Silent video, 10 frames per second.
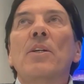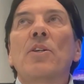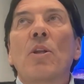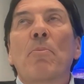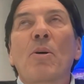
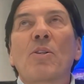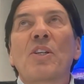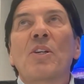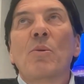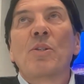to the
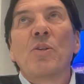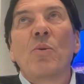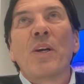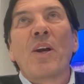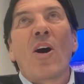person who was
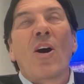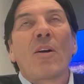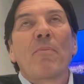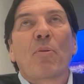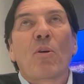doing
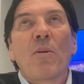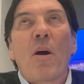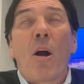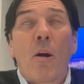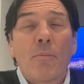our
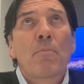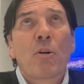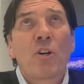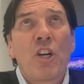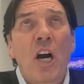
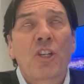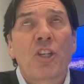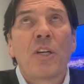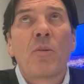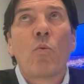
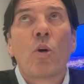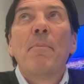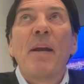production work.